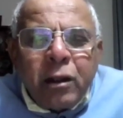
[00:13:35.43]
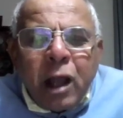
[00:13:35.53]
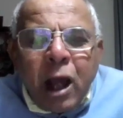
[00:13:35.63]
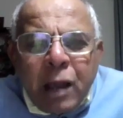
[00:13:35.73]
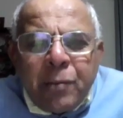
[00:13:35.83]

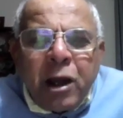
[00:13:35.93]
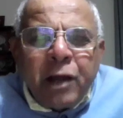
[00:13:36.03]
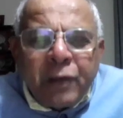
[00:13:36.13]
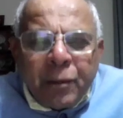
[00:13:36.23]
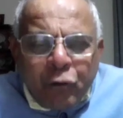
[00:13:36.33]
the
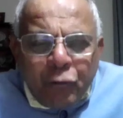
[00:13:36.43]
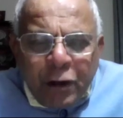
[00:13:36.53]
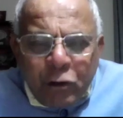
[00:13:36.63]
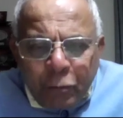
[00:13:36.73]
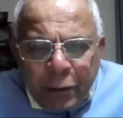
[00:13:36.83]
HIMARS are
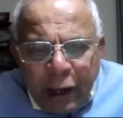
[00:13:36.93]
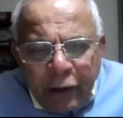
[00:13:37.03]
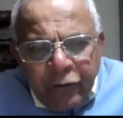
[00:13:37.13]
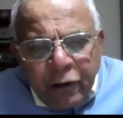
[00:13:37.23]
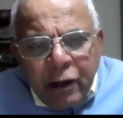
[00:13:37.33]
proving to be
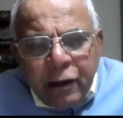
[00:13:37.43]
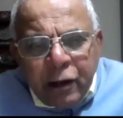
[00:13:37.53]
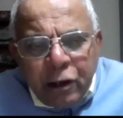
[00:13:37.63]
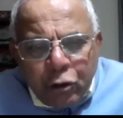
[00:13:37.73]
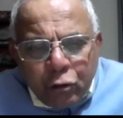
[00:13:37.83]

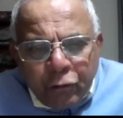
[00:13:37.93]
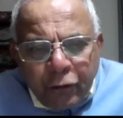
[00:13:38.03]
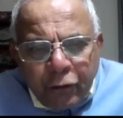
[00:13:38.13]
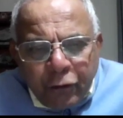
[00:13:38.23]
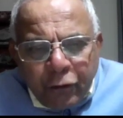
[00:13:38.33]
excellent in
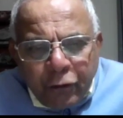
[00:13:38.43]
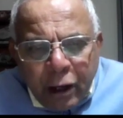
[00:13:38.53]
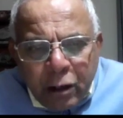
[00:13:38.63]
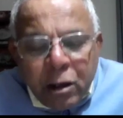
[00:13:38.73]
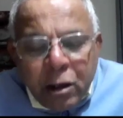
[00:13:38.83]
Ukraine.